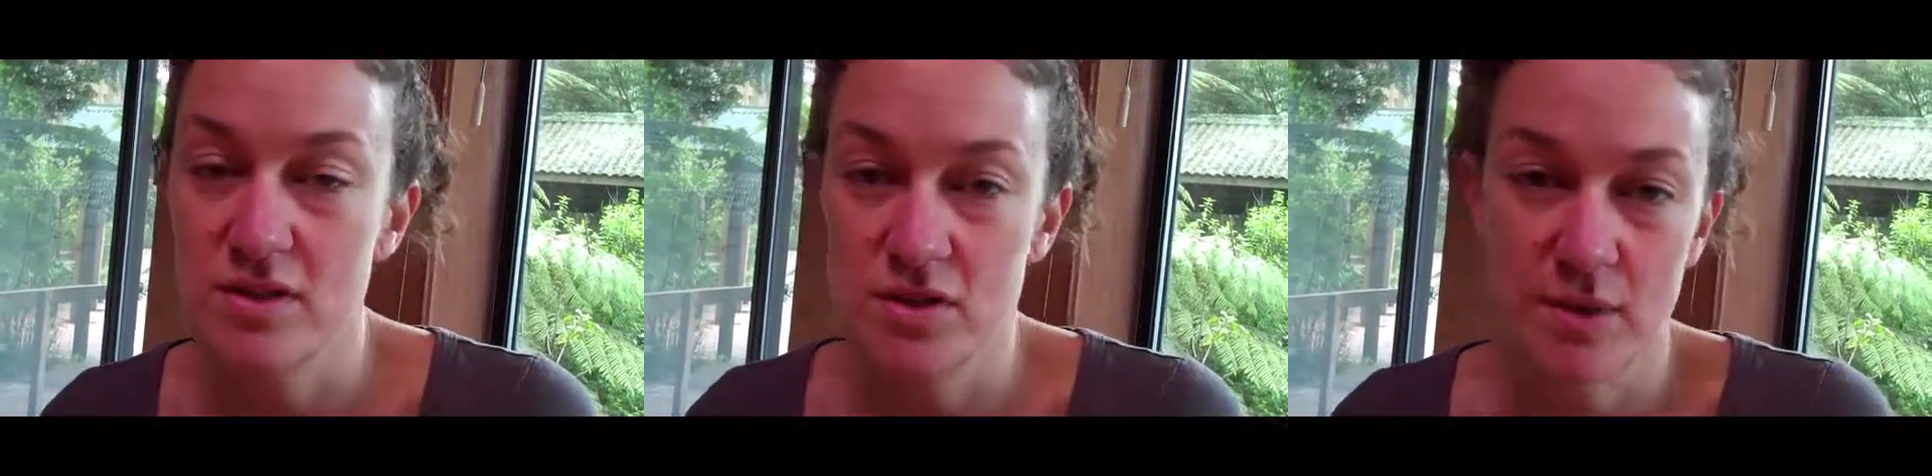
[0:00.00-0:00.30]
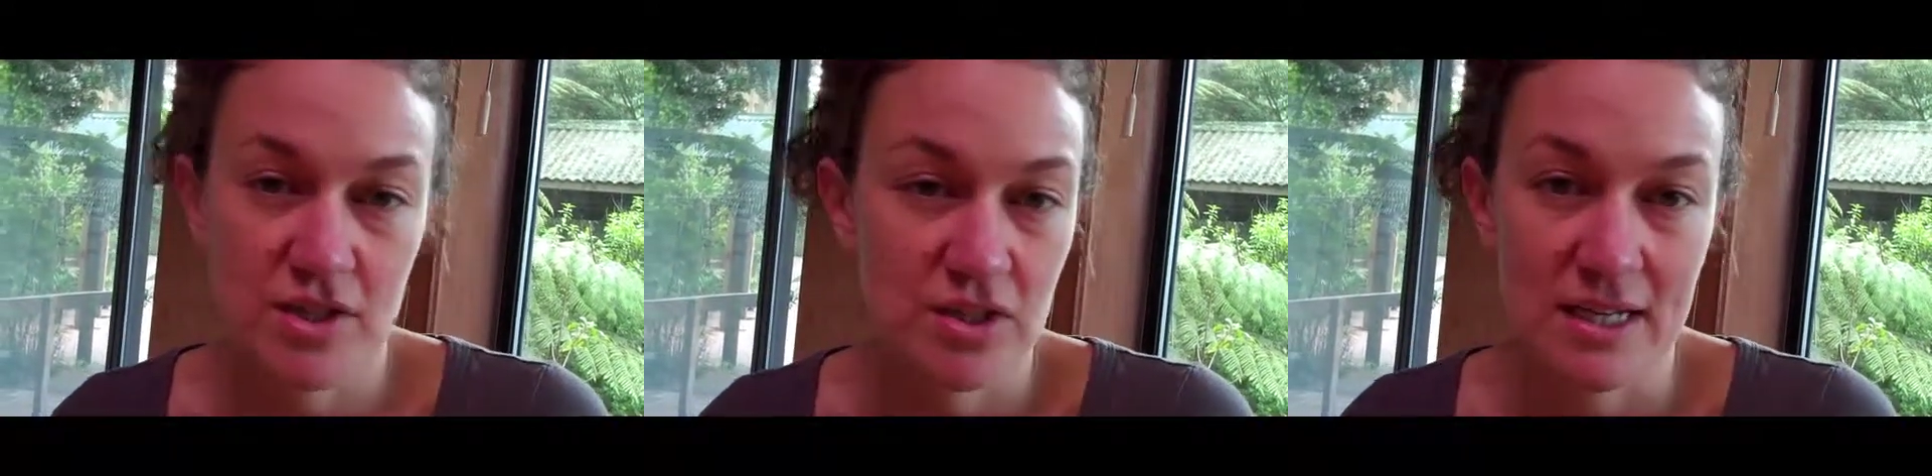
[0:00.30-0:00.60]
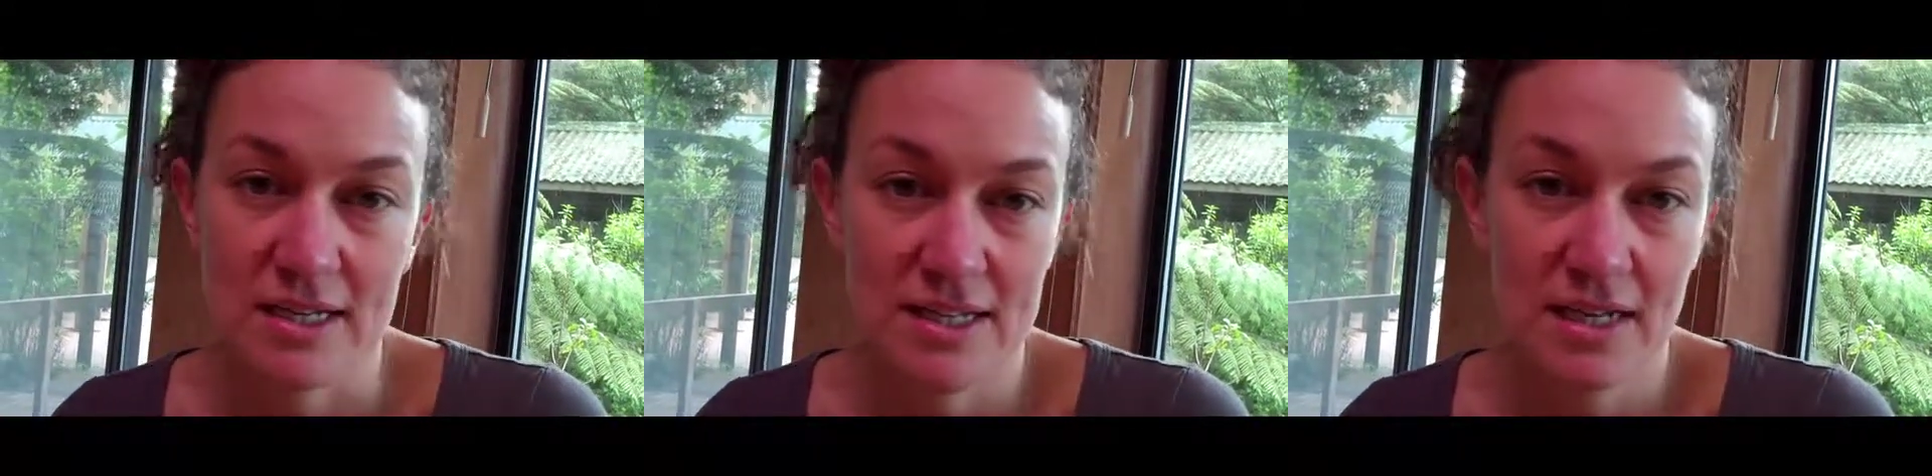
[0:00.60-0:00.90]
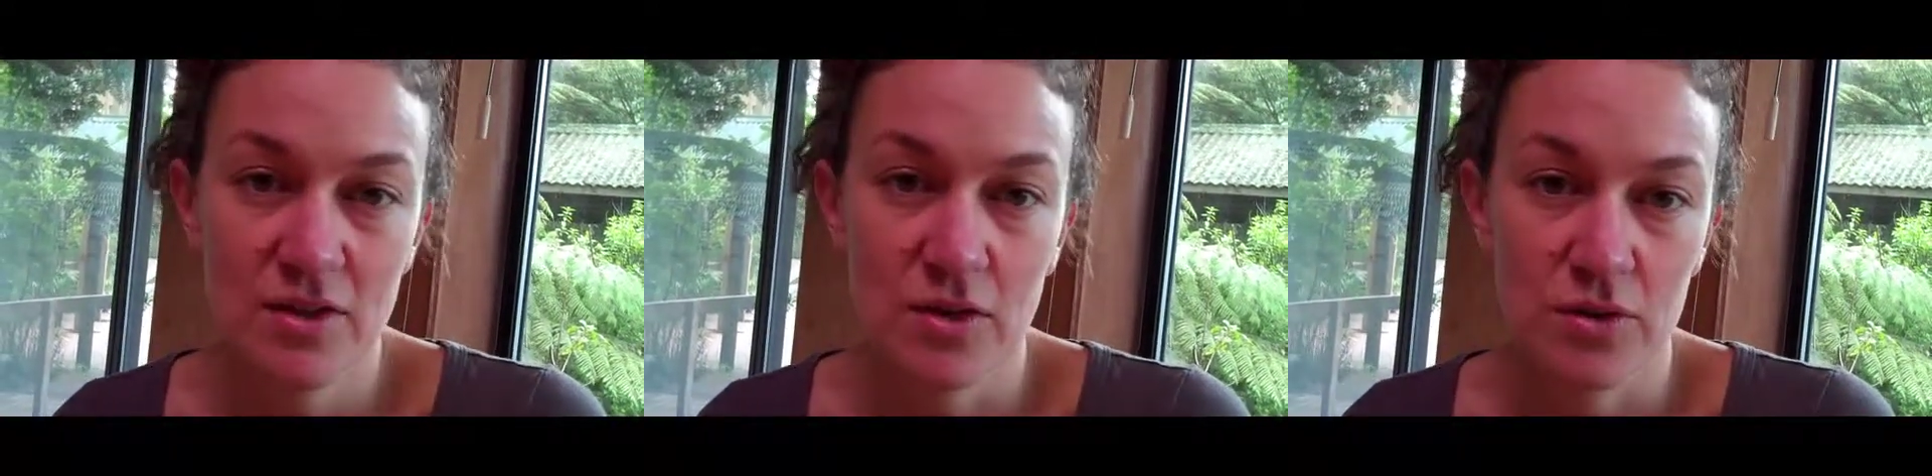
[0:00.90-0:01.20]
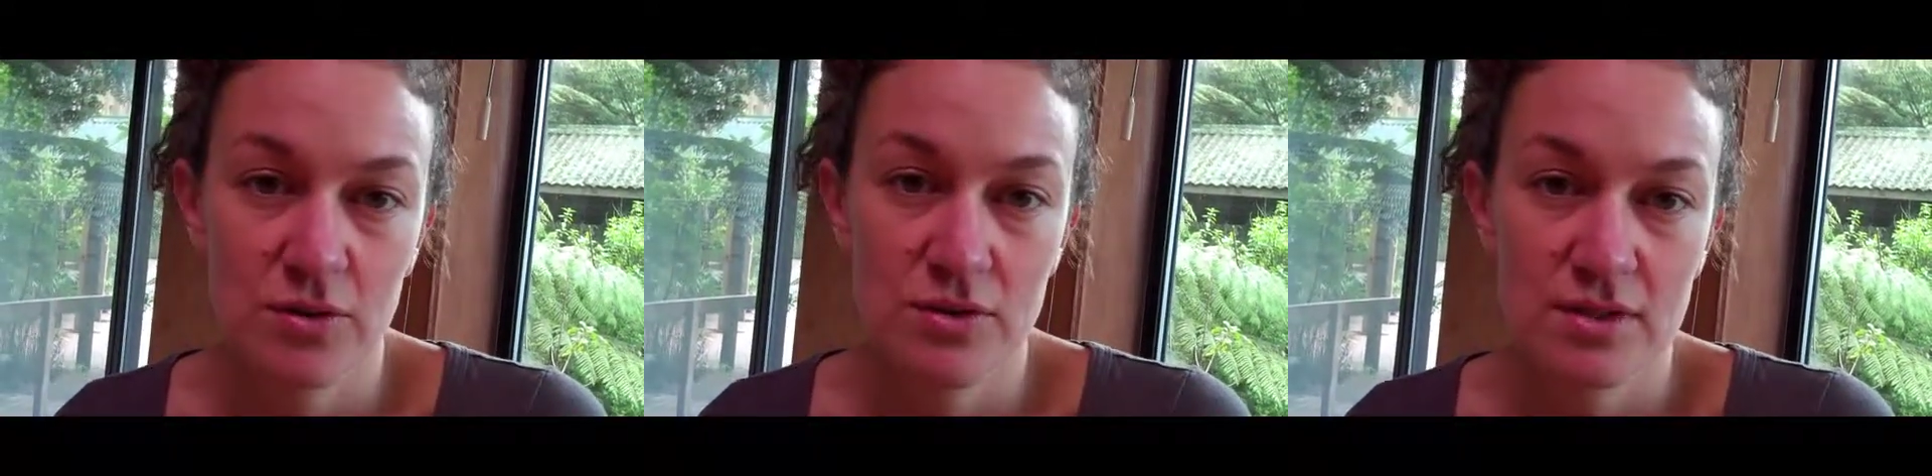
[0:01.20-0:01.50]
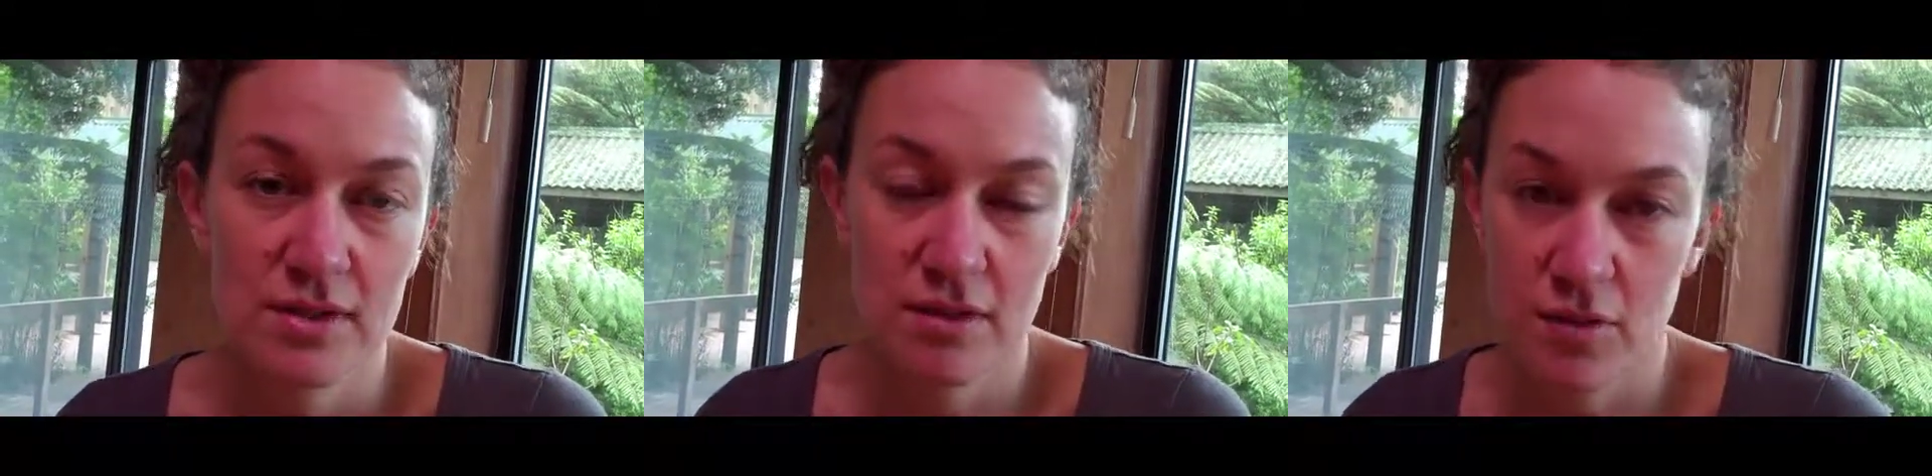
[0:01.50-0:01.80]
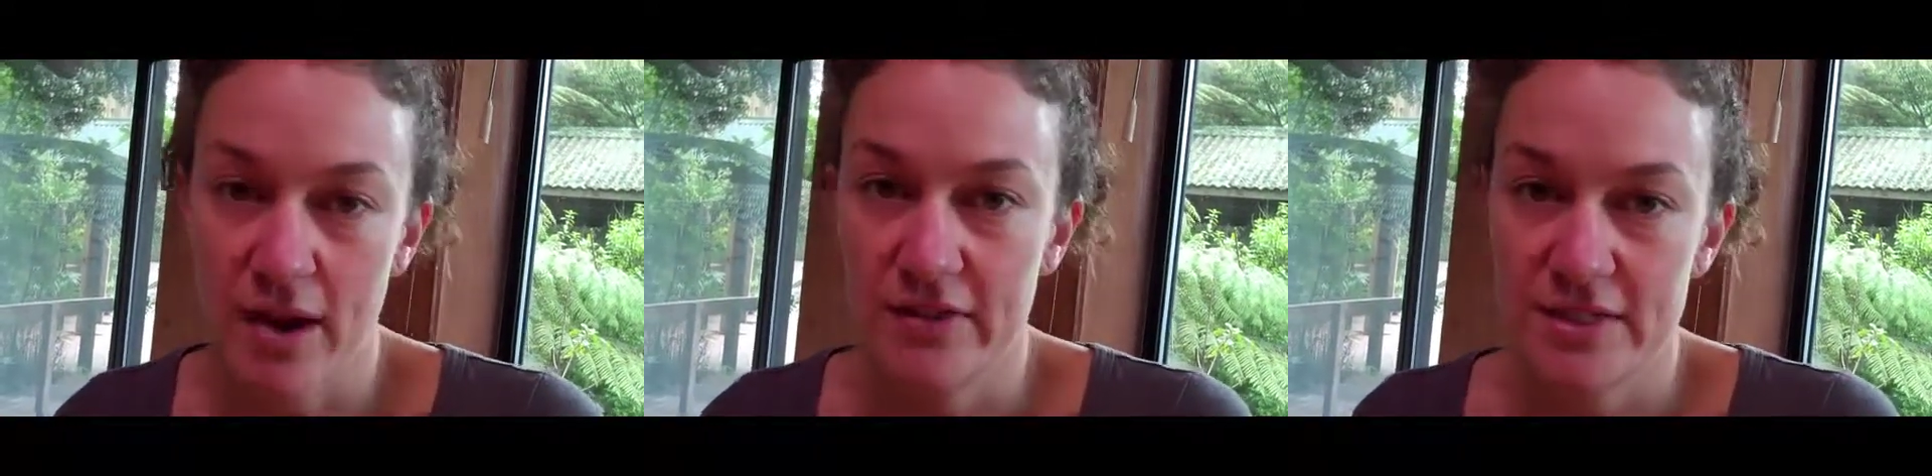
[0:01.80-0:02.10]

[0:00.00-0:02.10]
situation continued throughout